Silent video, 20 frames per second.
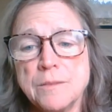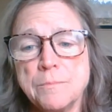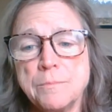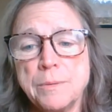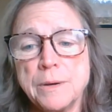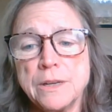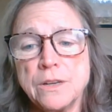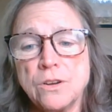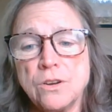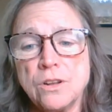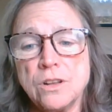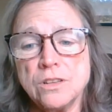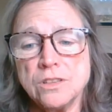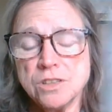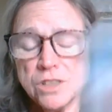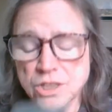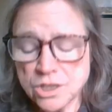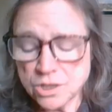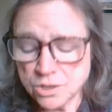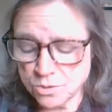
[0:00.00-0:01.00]
but
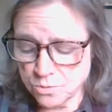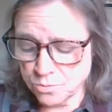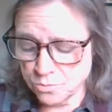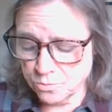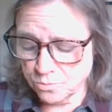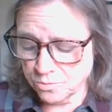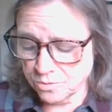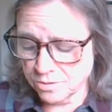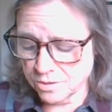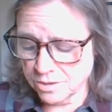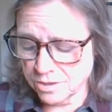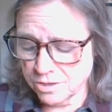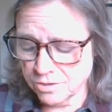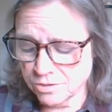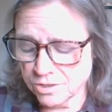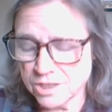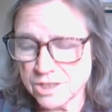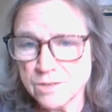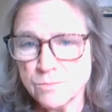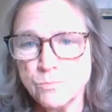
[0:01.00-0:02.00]
also
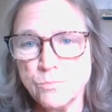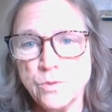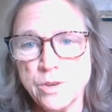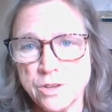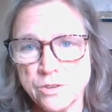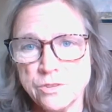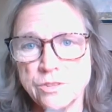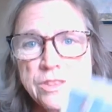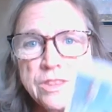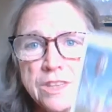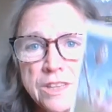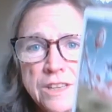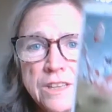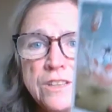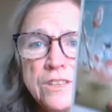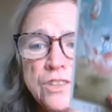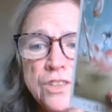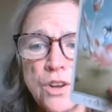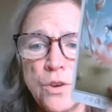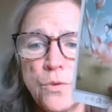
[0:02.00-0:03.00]
there's some weird
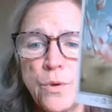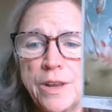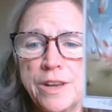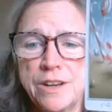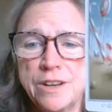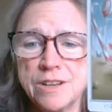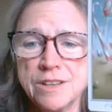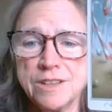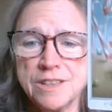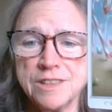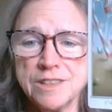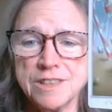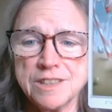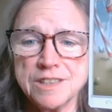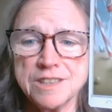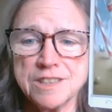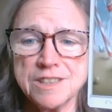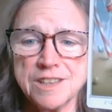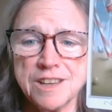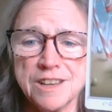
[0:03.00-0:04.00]
things going on in
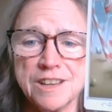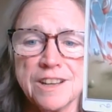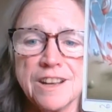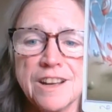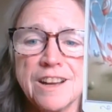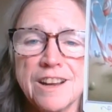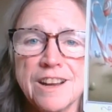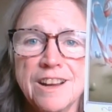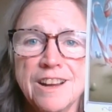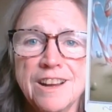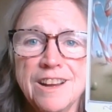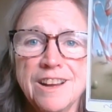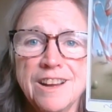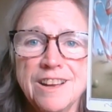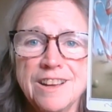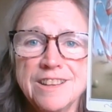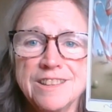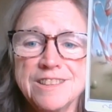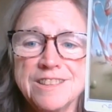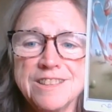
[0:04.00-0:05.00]
this deck.
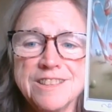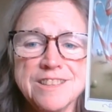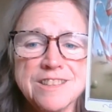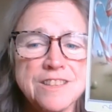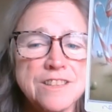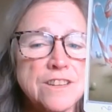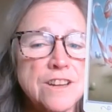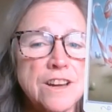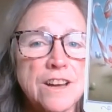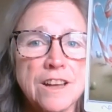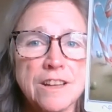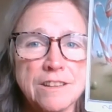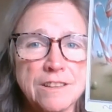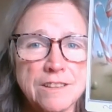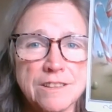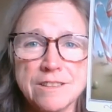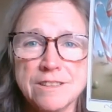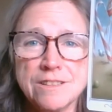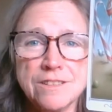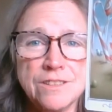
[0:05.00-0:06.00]
This is
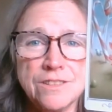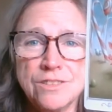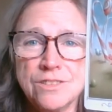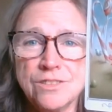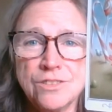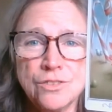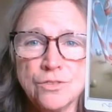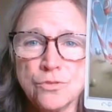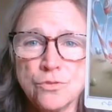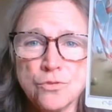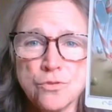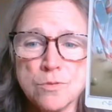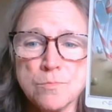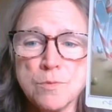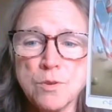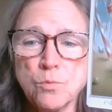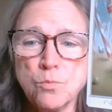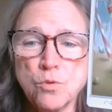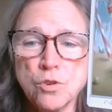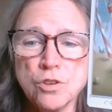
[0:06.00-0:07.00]
not your
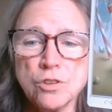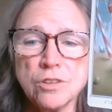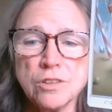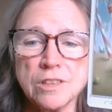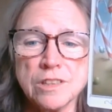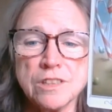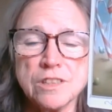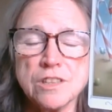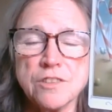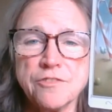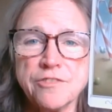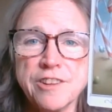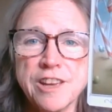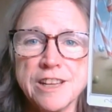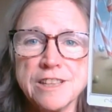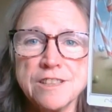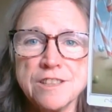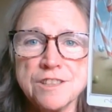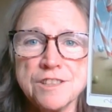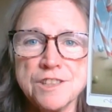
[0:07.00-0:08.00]
normal world, it's a
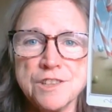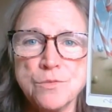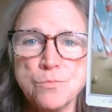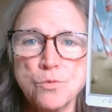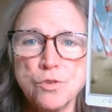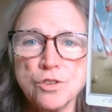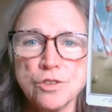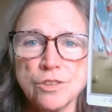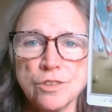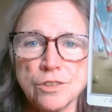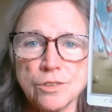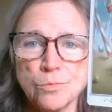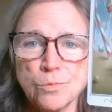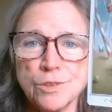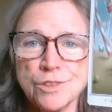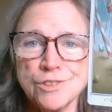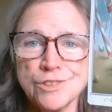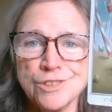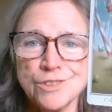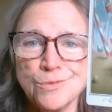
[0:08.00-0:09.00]
fantasy world,
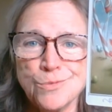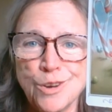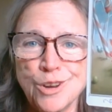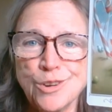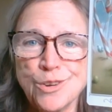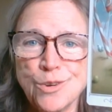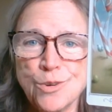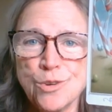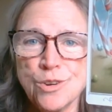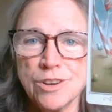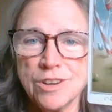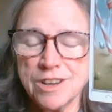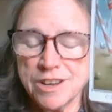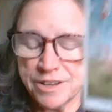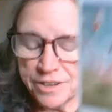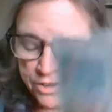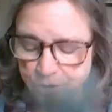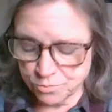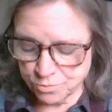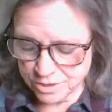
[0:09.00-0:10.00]
which is what
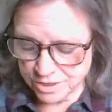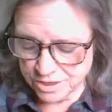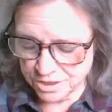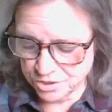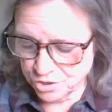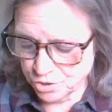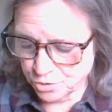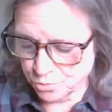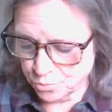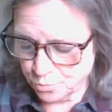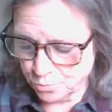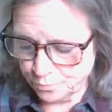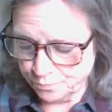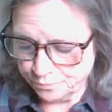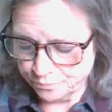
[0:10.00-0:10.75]
Coraline goes into.